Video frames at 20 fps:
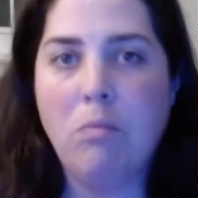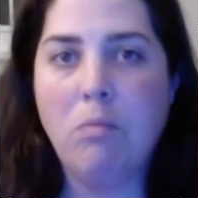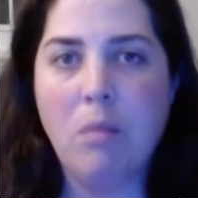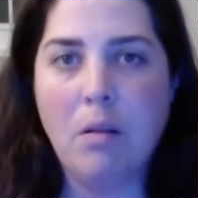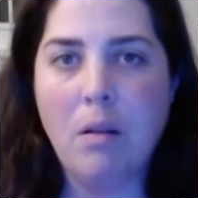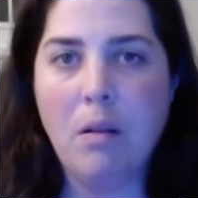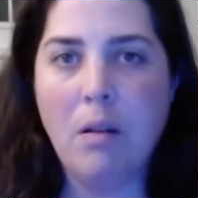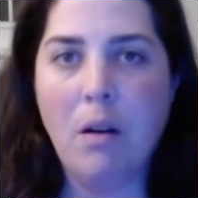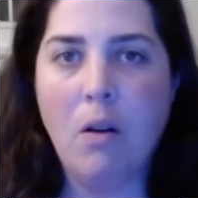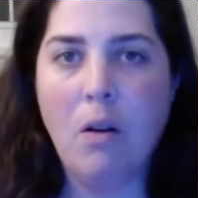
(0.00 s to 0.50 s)

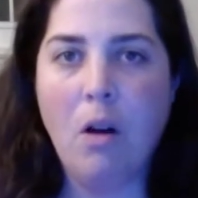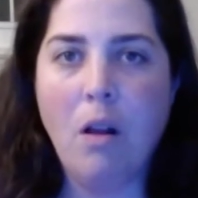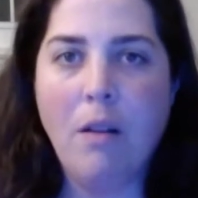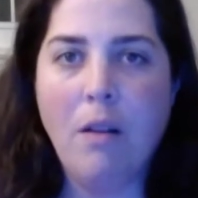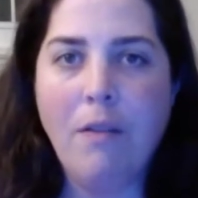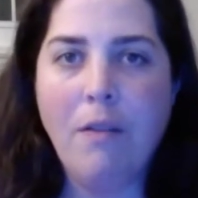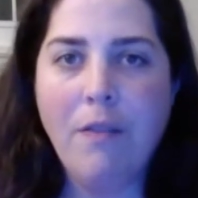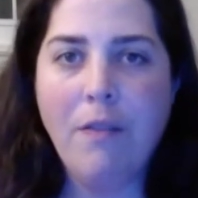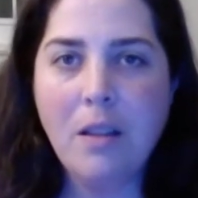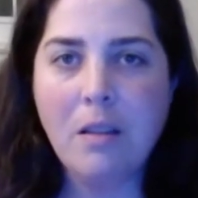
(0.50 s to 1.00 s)
and all the
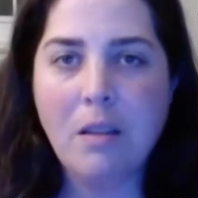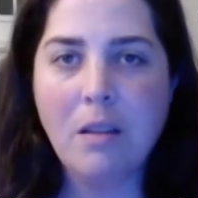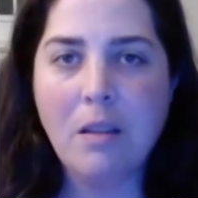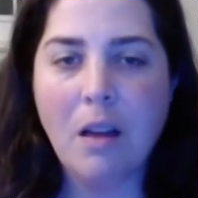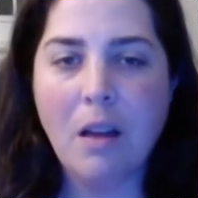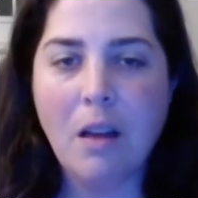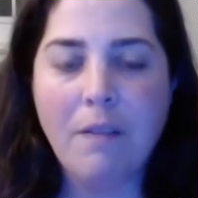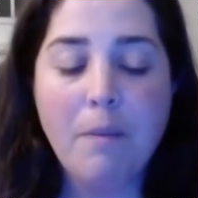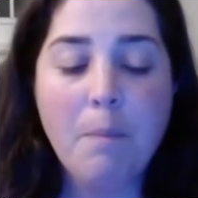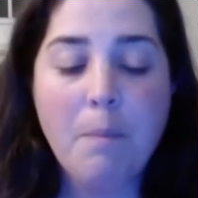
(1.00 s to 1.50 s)
fun stuff.
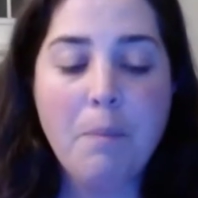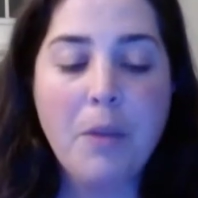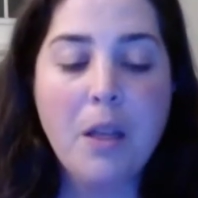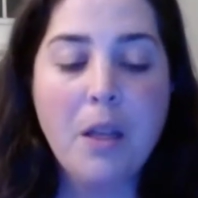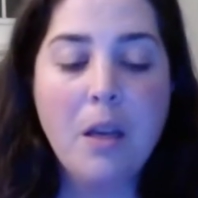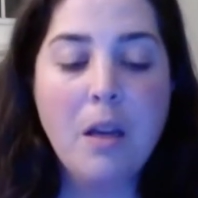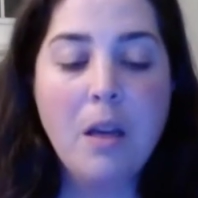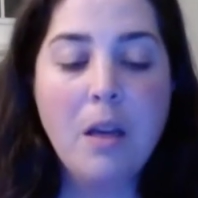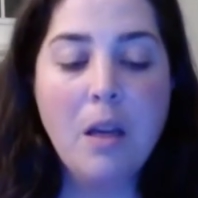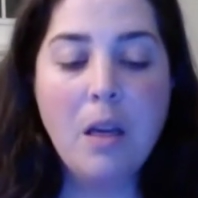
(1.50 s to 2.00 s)

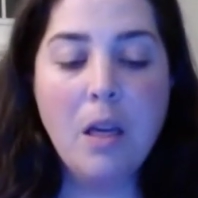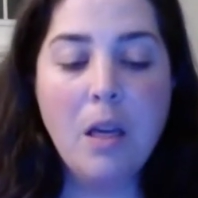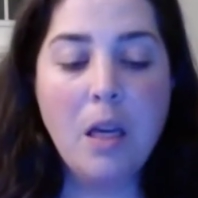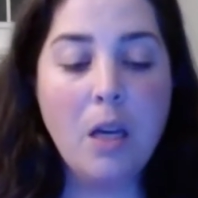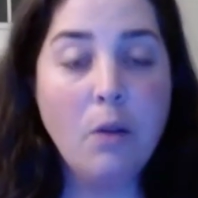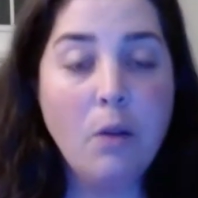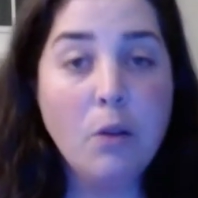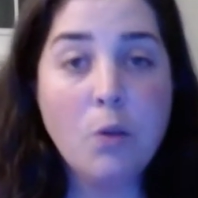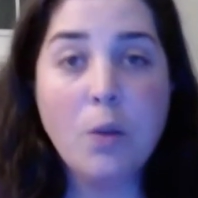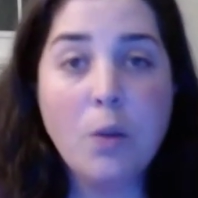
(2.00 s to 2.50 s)
It
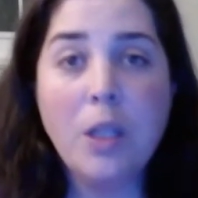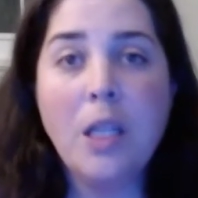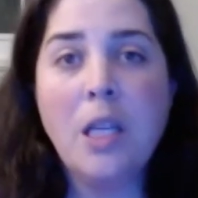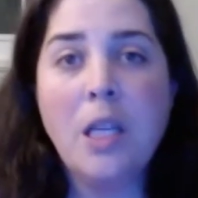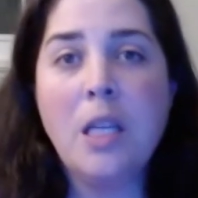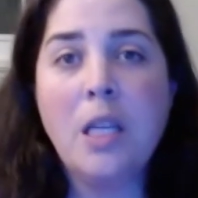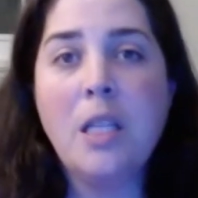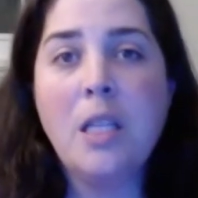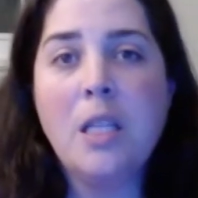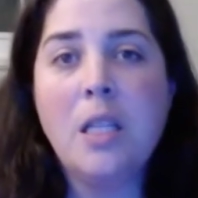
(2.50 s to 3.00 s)
was really
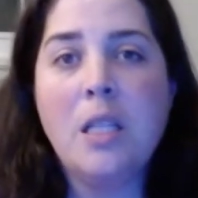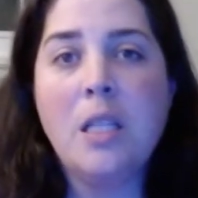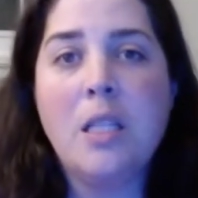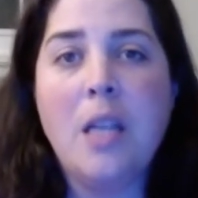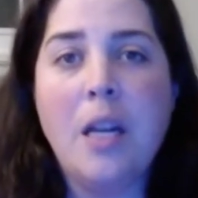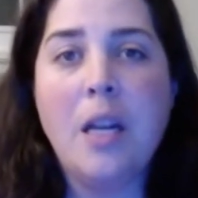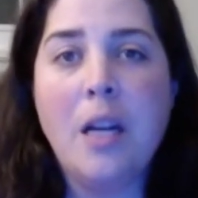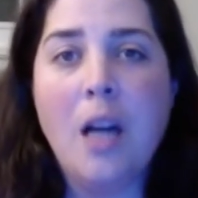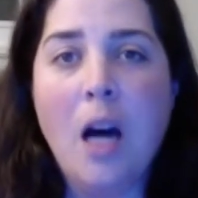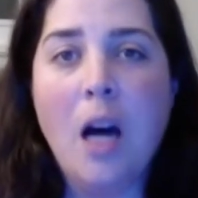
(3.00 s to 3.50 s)
easy to set
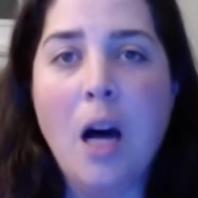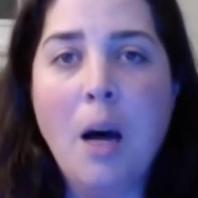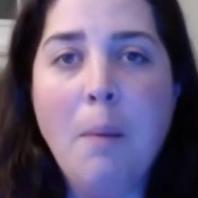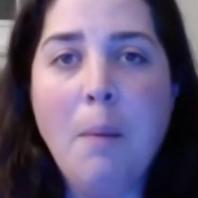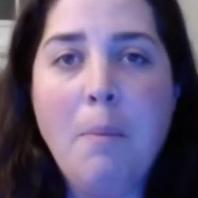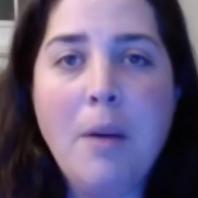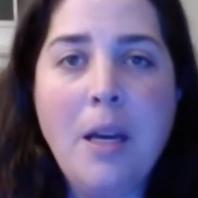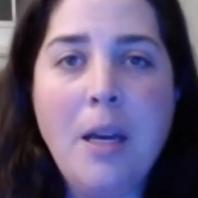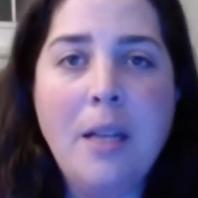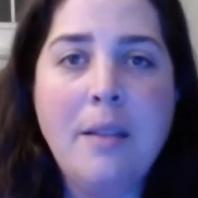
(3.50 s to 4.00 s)
it up.
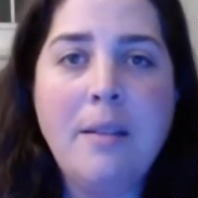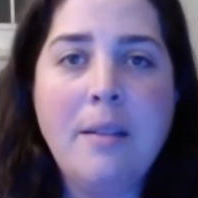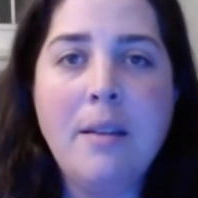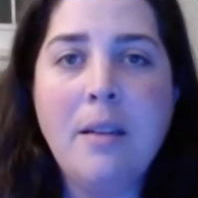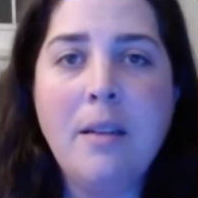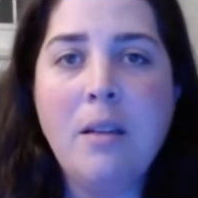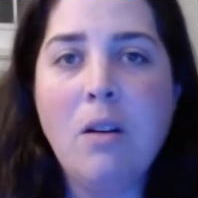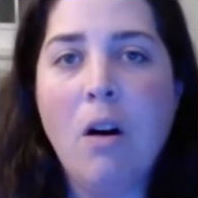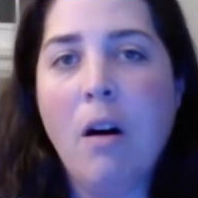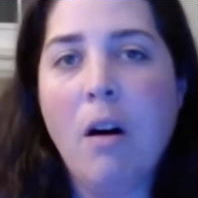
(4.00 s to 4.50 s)
It
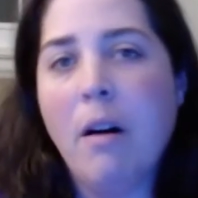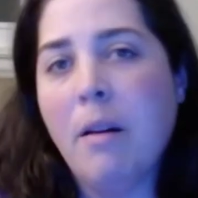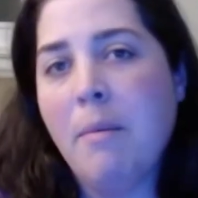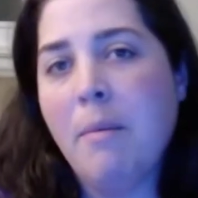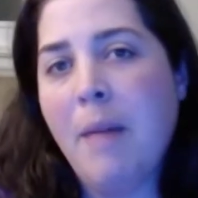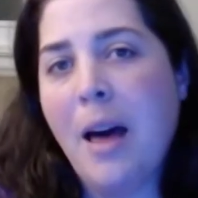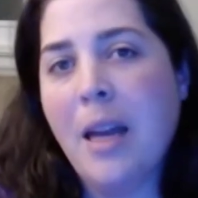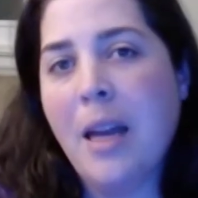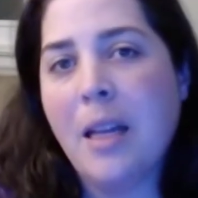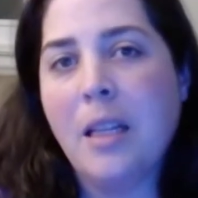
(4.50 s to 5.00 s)
didn't
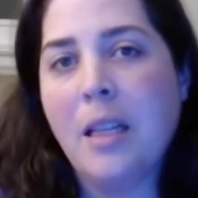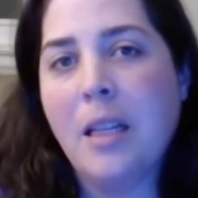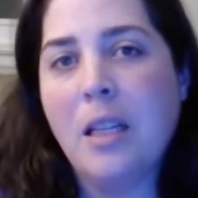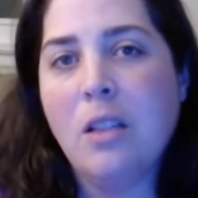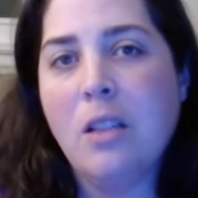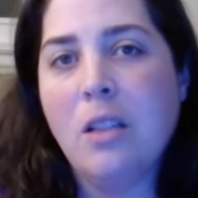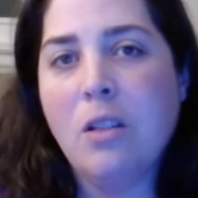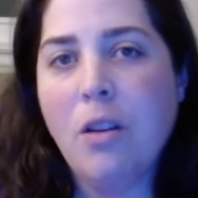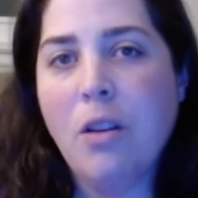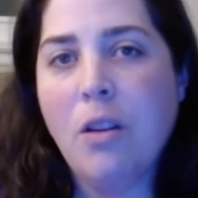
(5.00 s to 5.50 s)
automatically
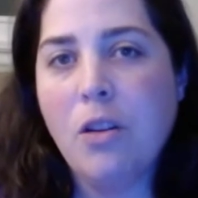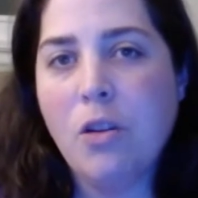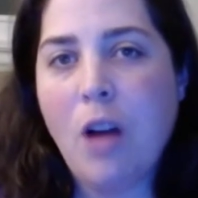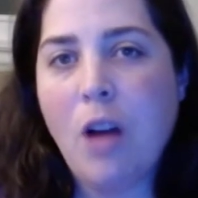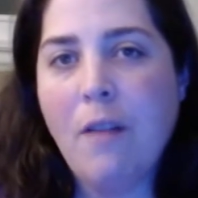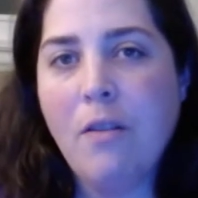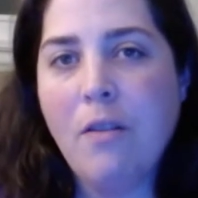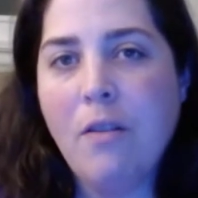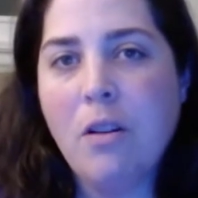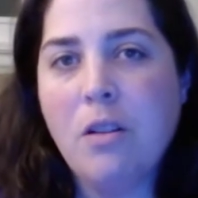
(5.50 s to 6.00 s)
install the
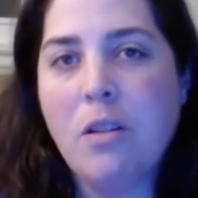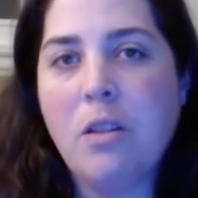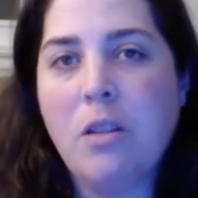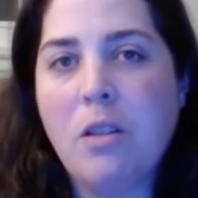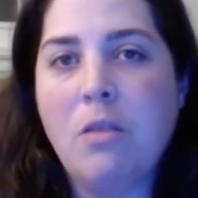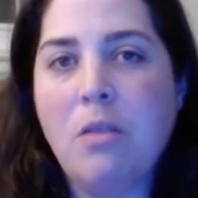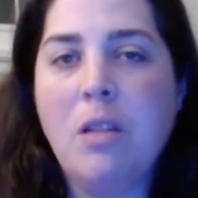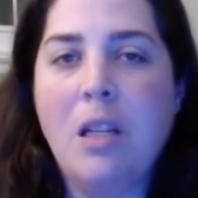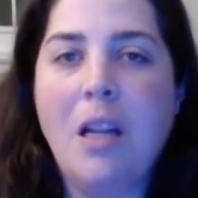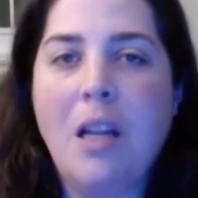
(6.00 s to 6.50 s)
drivers. You
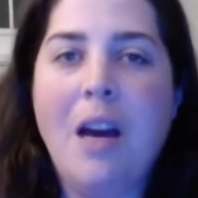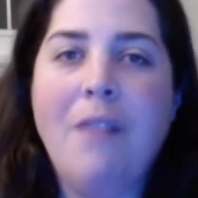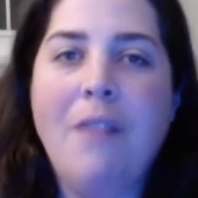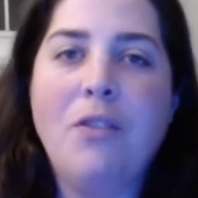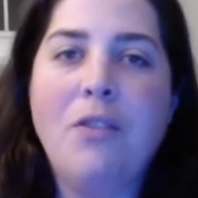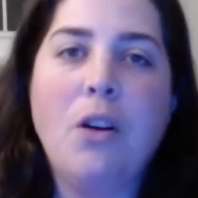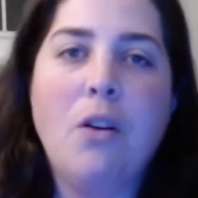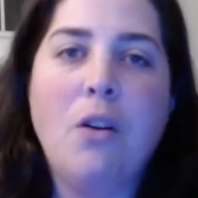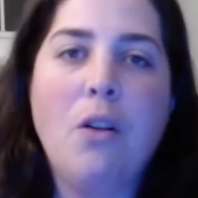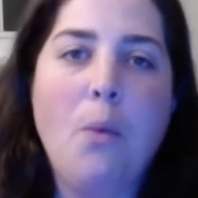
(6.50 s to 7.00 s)
did have to
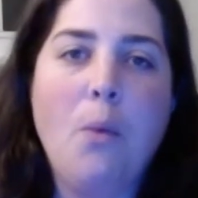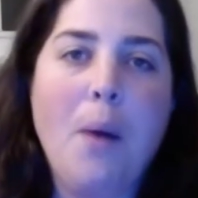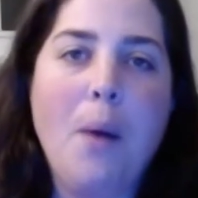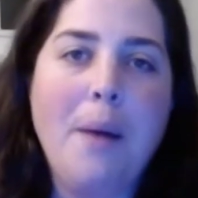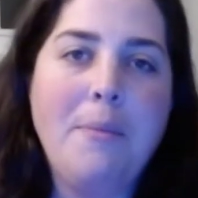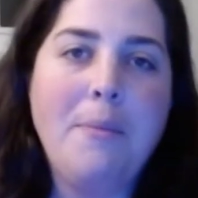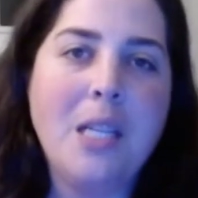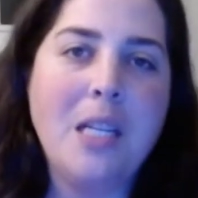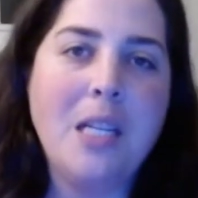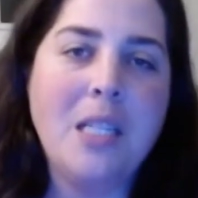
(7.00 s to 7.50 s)
go to the
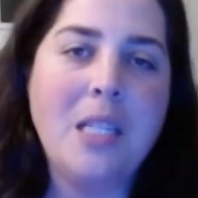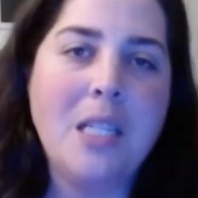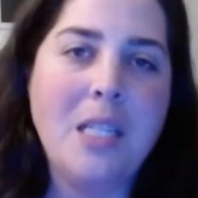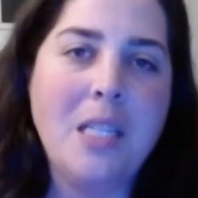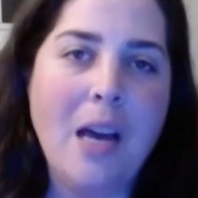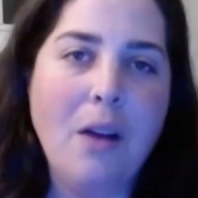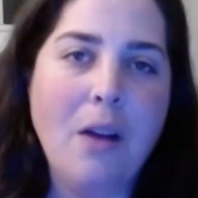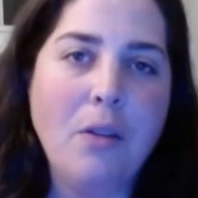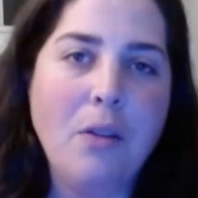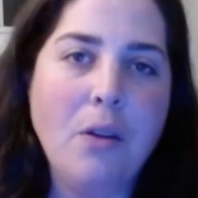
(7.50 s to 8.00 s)
website to
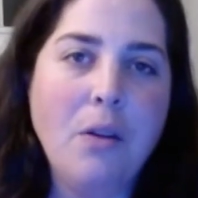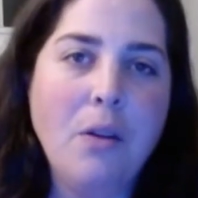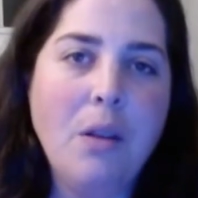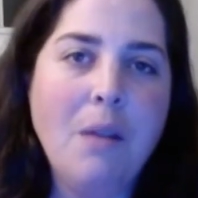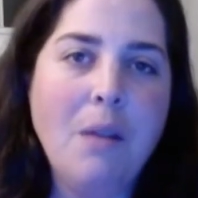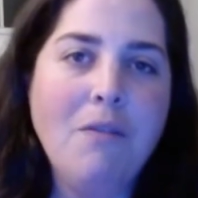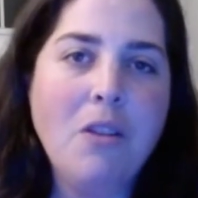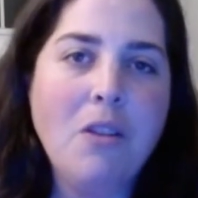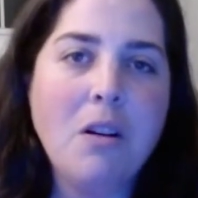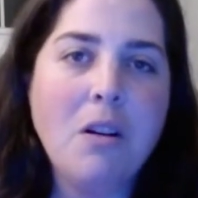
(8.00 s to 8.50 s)
download them
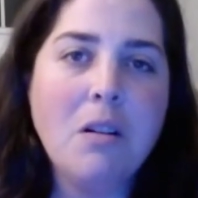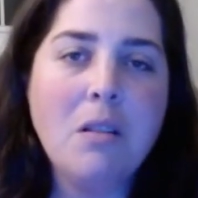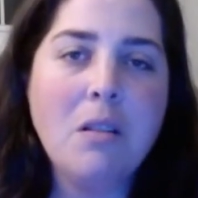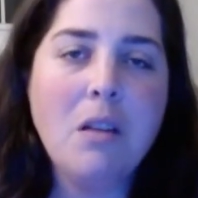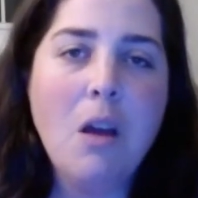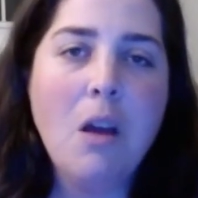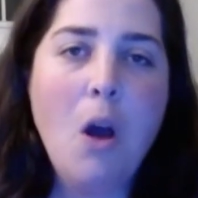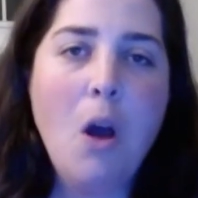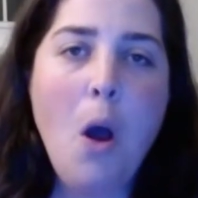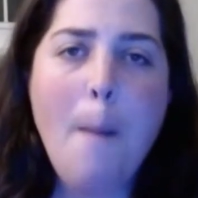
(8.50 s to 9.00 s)
first,
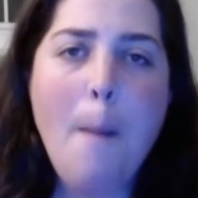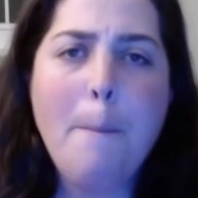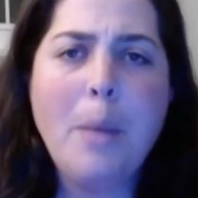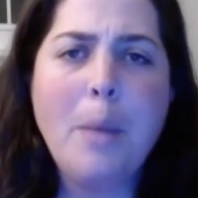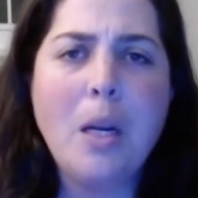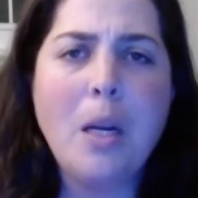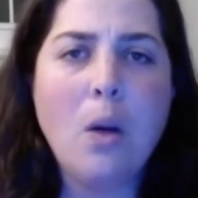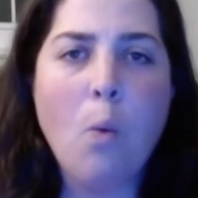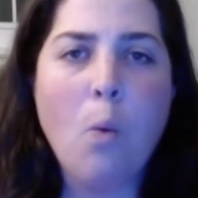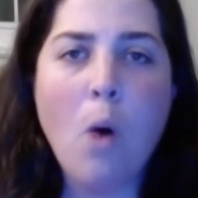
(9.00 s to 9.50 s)
but
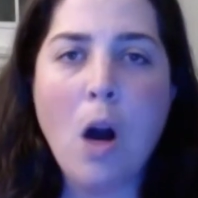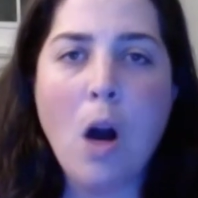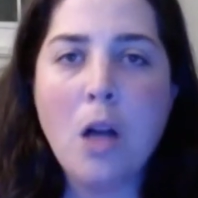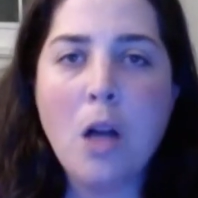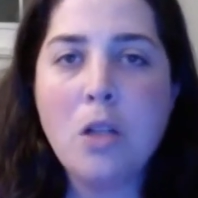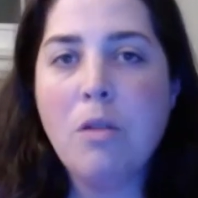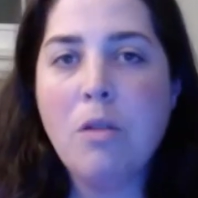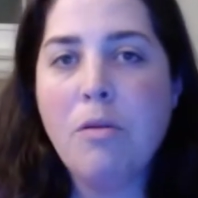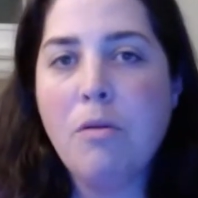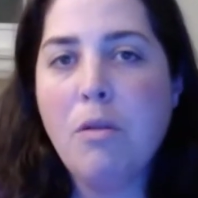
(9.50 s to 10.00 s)
it walked
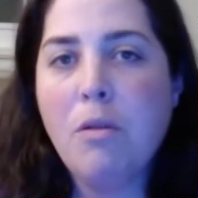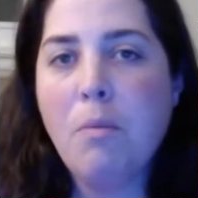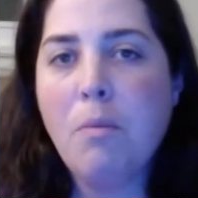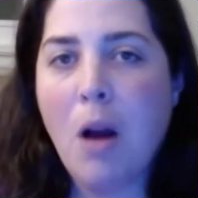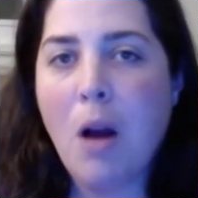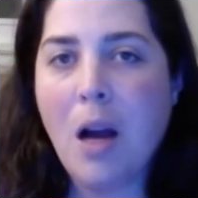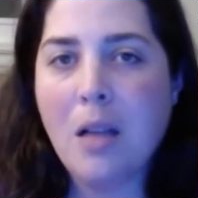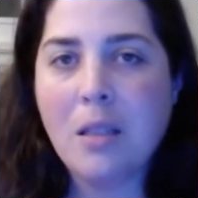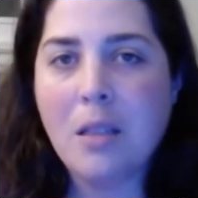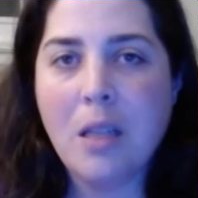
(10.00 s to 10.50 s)
you through the
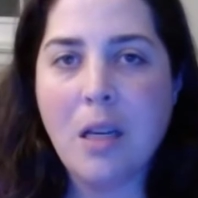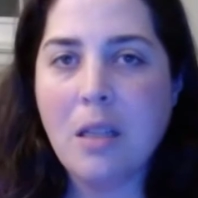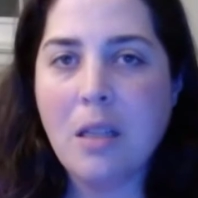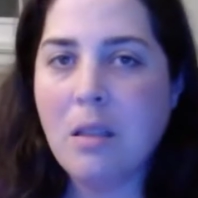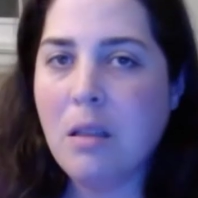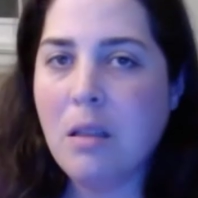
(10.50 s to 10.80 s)
process,